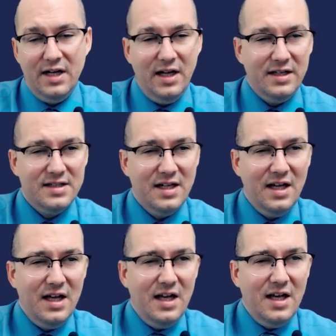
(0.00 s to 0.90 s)
And
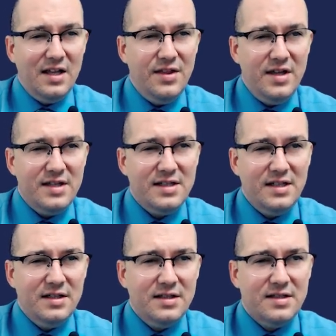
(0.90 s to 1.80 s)
this
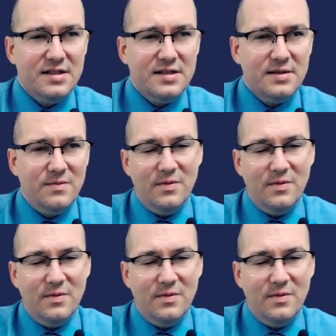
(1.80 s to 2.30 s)
is,